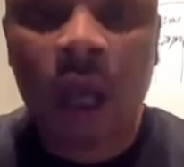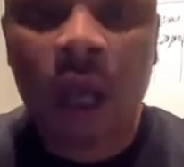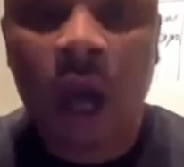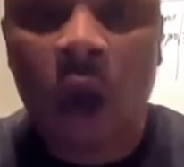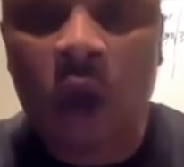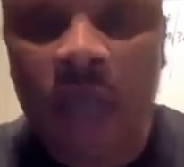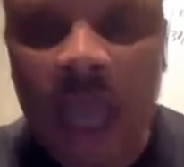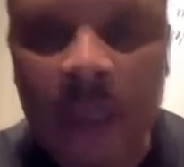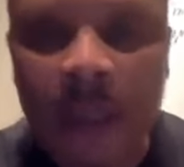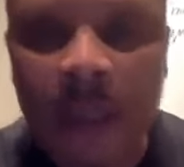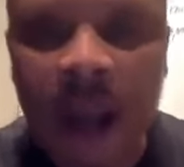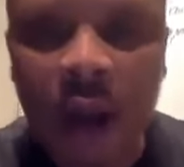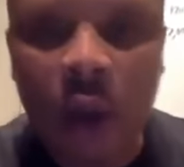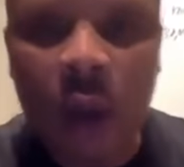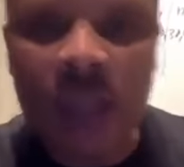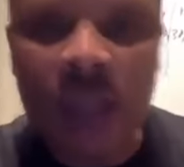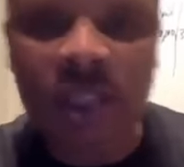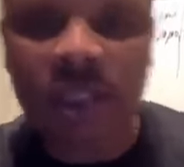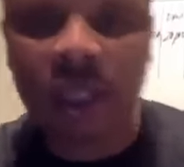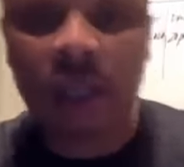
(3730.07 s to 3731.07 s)
Okay, my
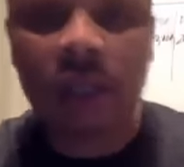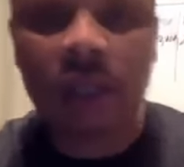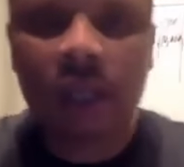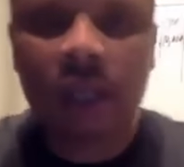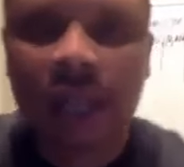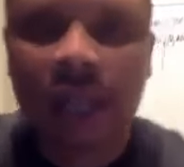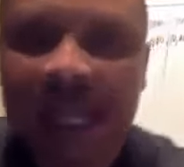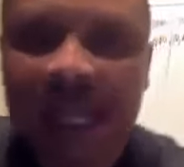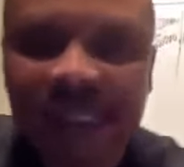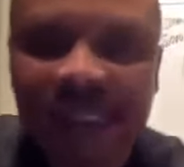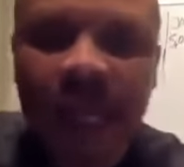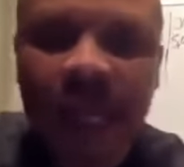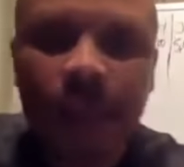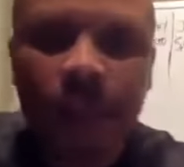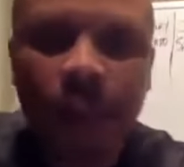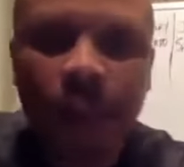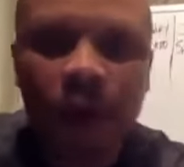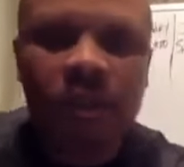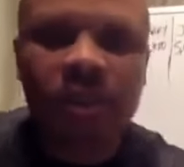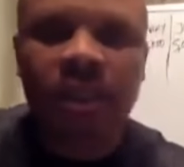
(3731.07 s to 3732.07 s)
question. Let's say a
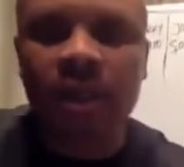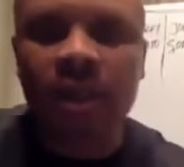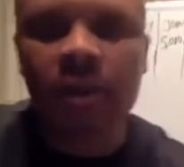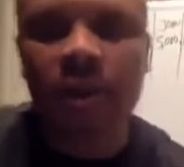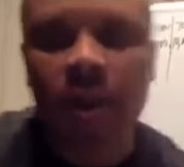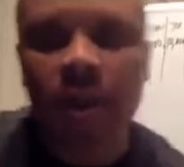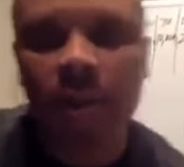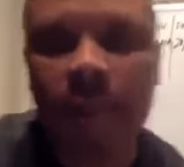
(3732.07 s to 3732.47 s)
person